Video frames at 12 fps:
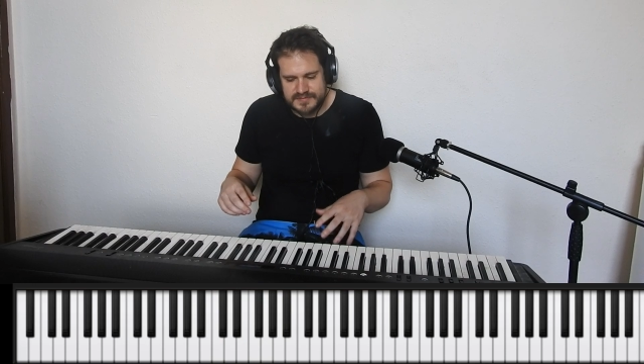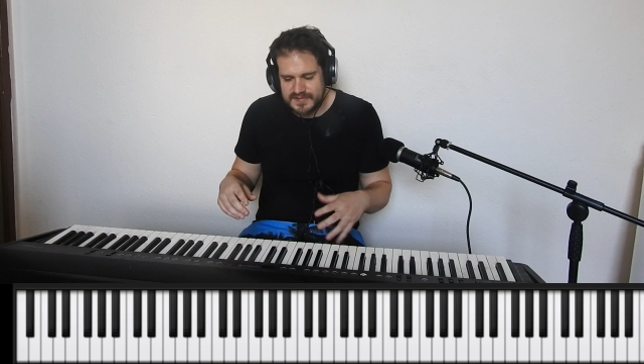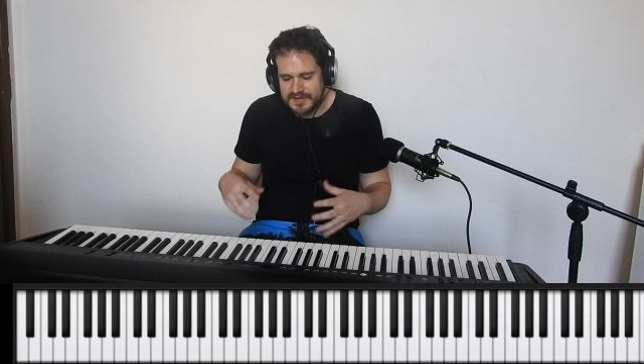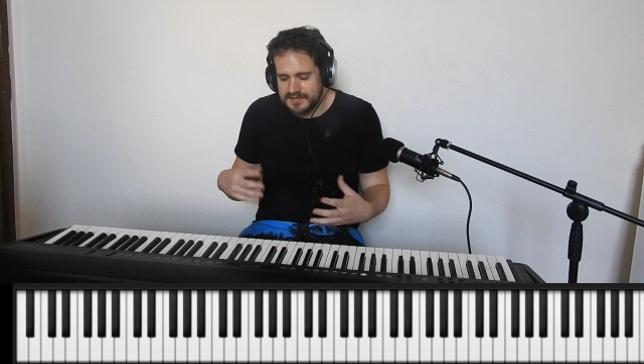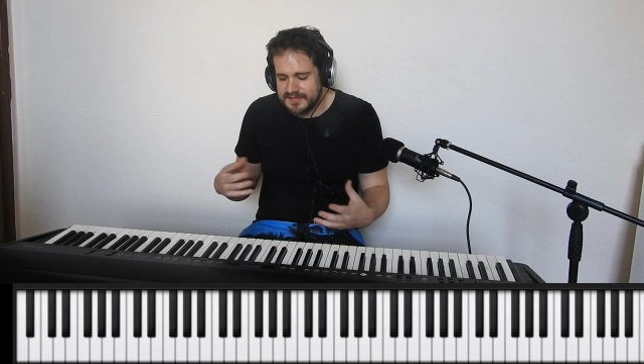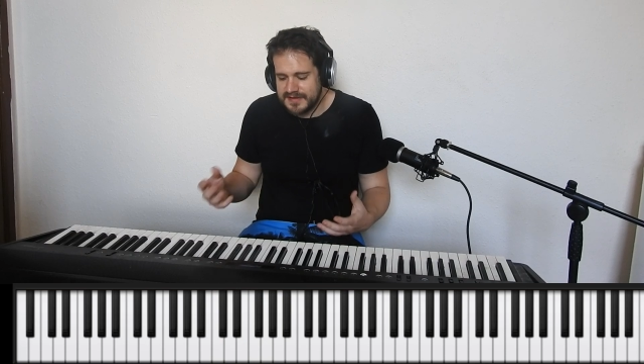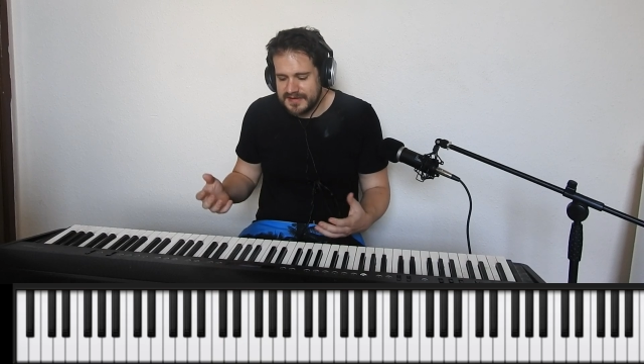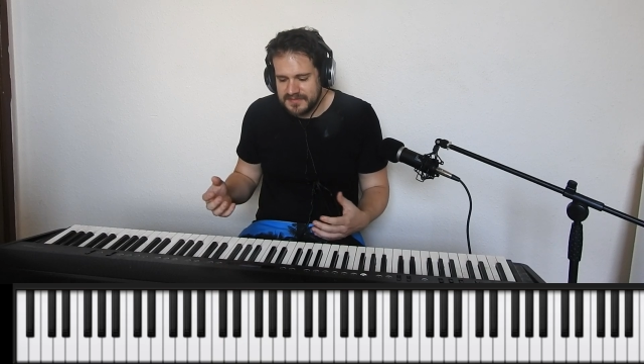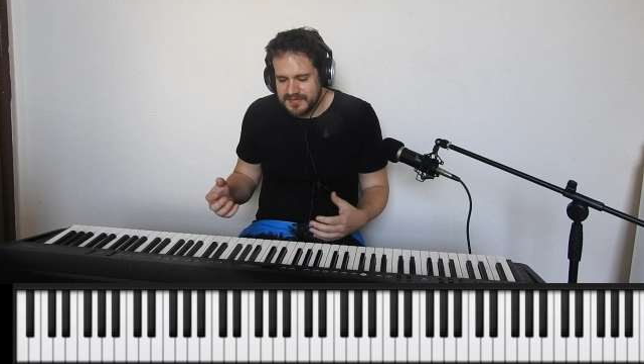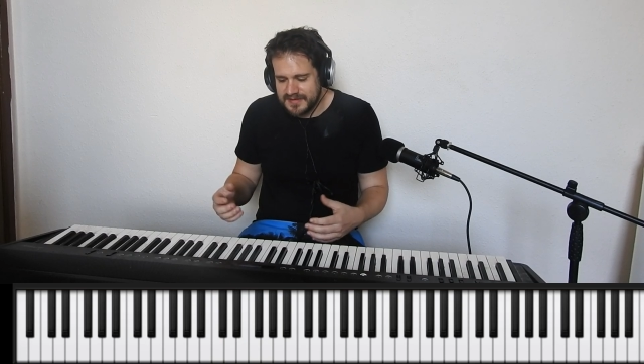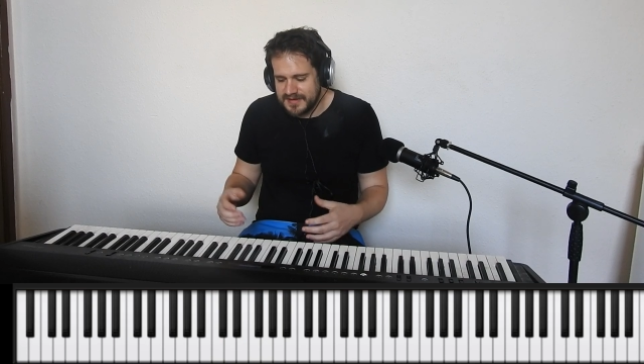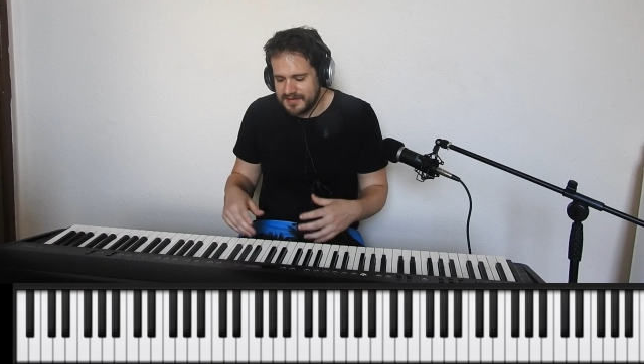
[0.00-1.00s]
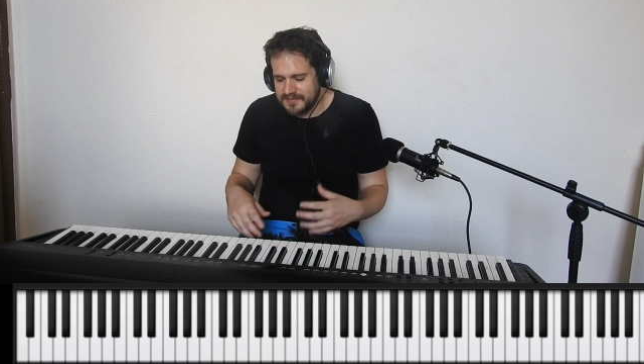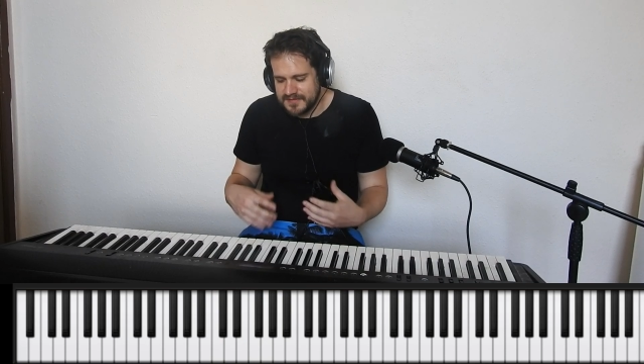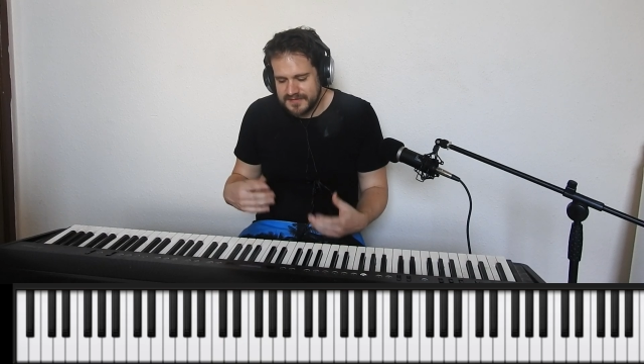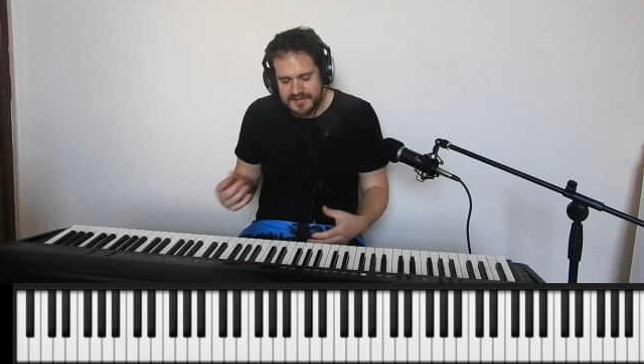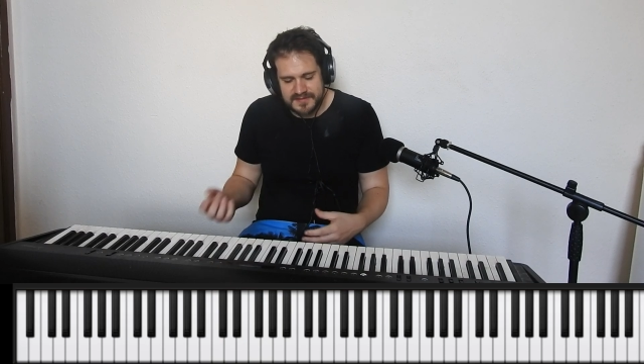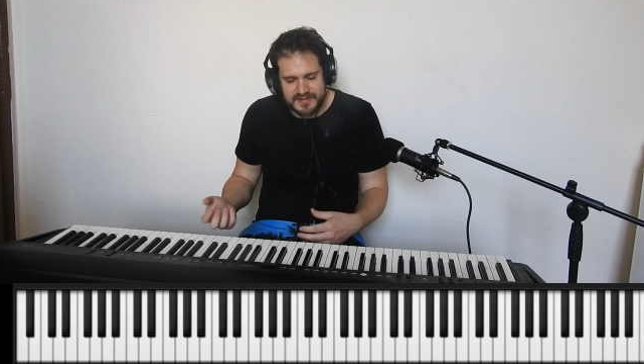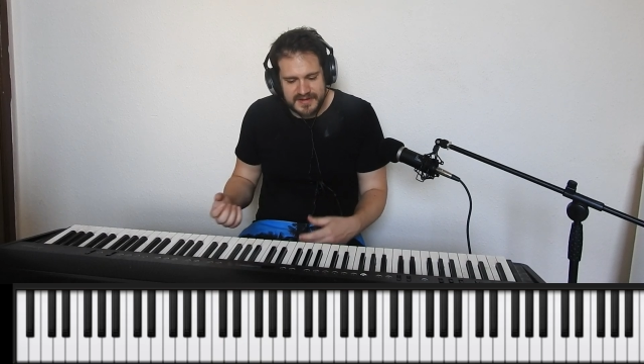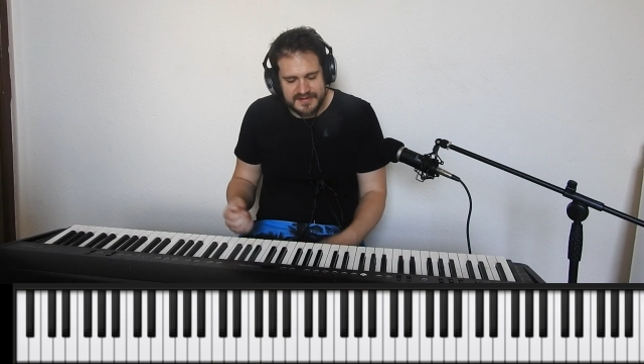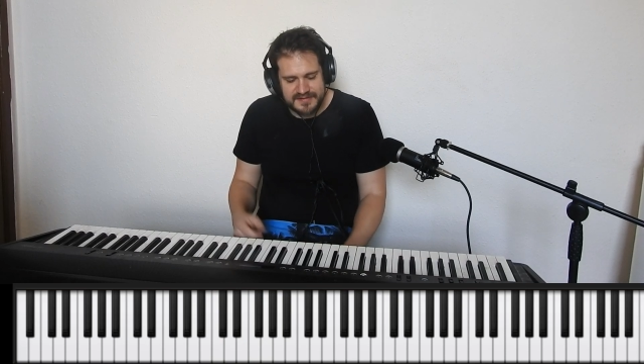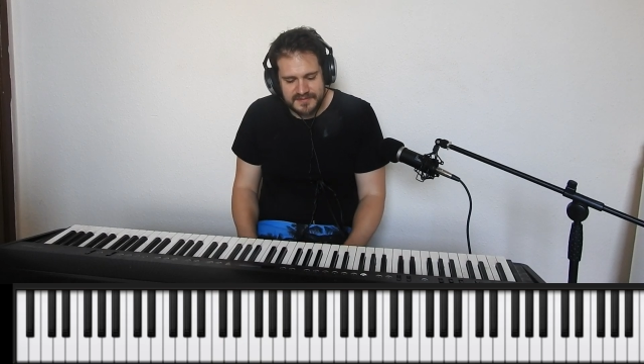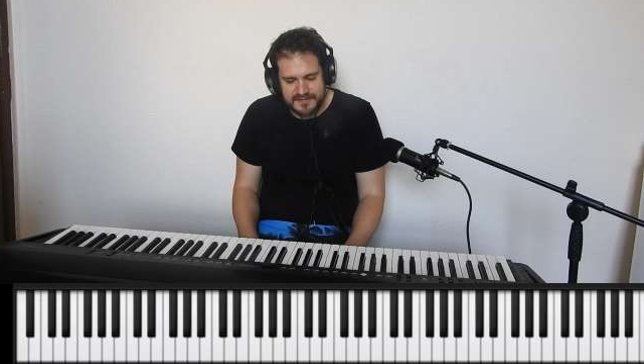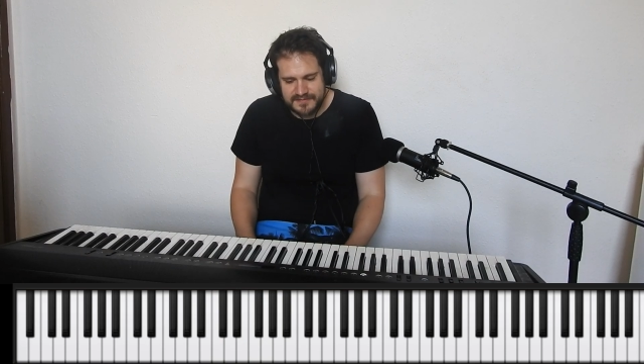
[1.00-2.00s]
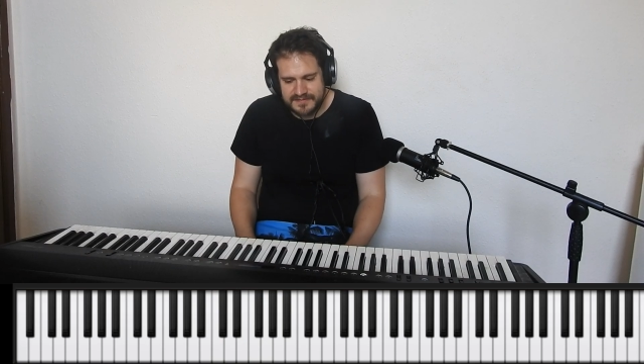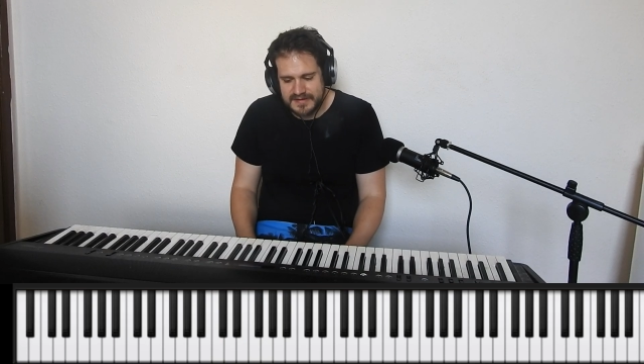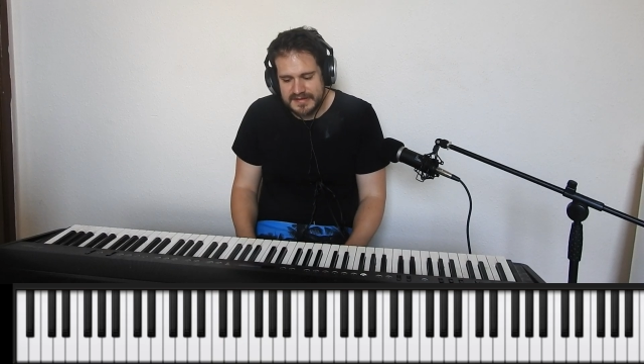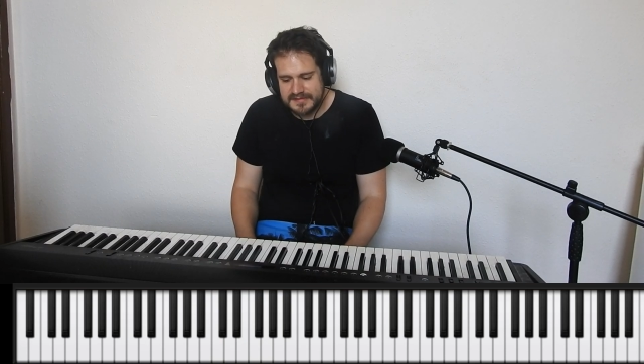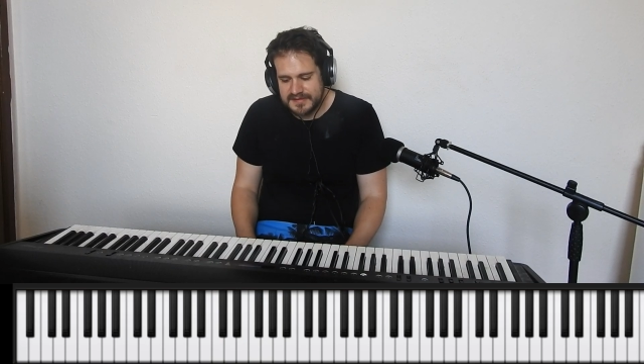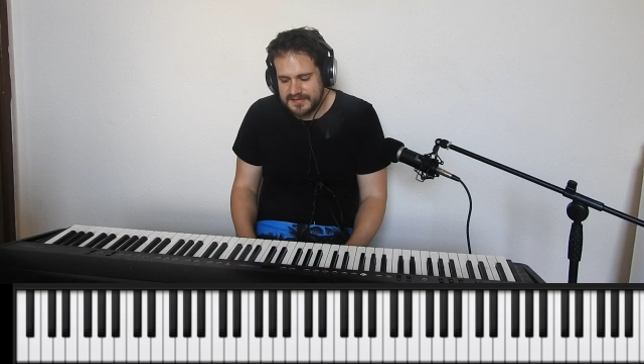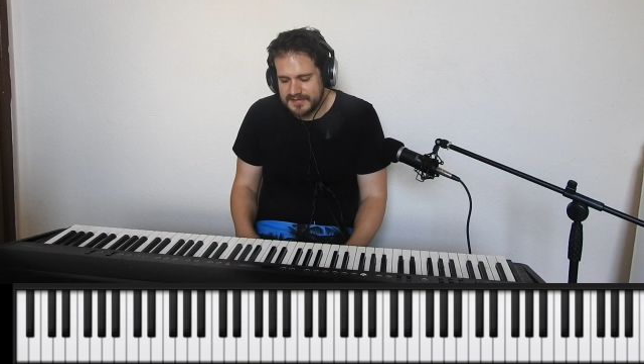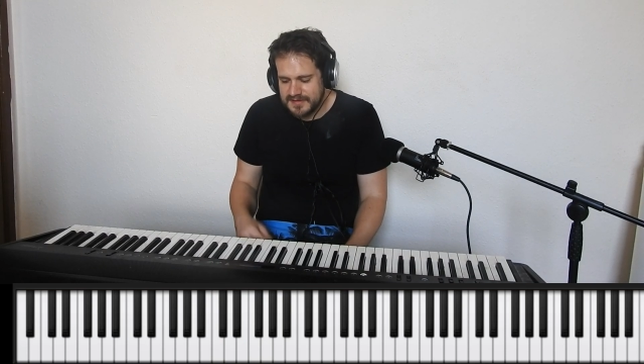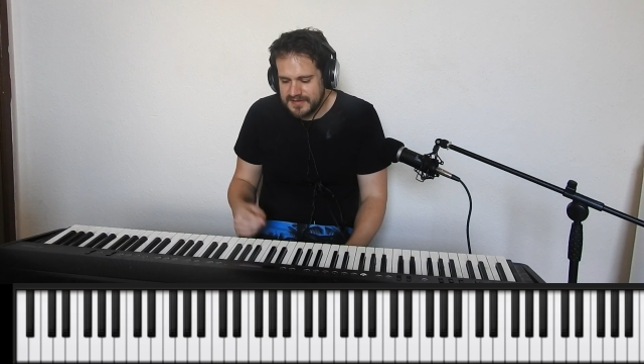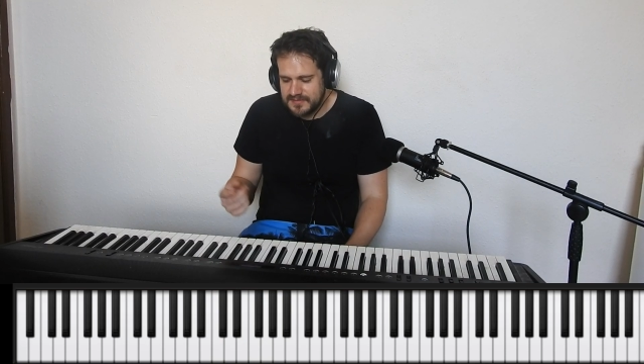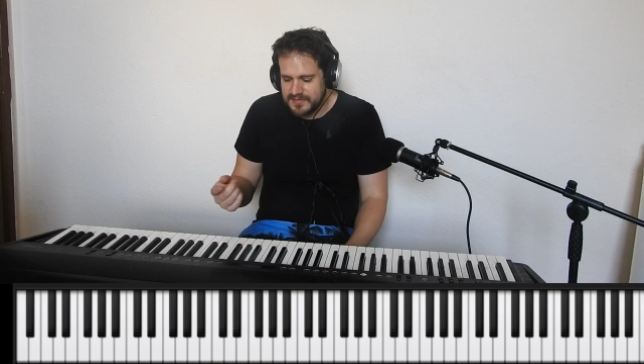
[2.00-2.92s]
So same thing, I'm just going to play some more phrases,